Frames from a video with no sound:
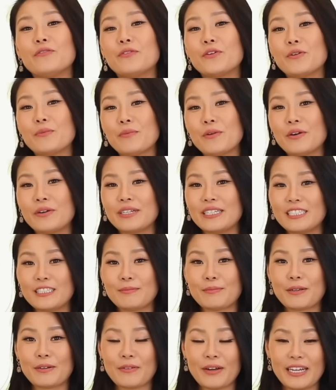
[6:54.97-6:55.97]
for more
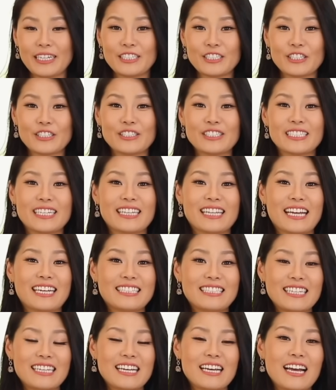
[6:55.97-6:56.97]
inspirations and
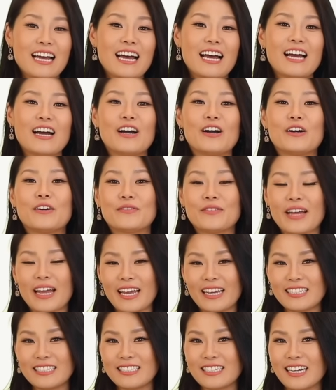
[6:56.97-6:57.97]
ideas of
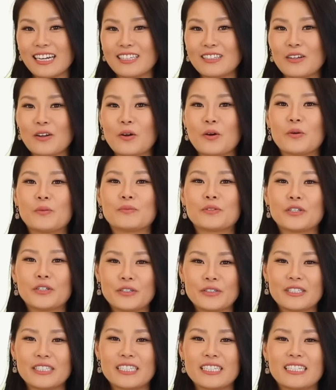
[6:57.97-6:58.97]
Asian home
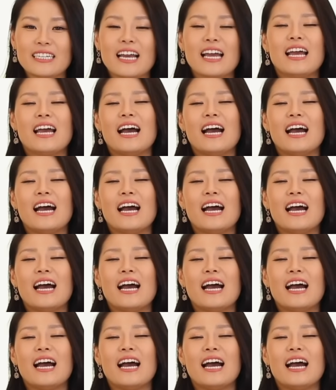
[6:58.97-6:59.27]
cooking.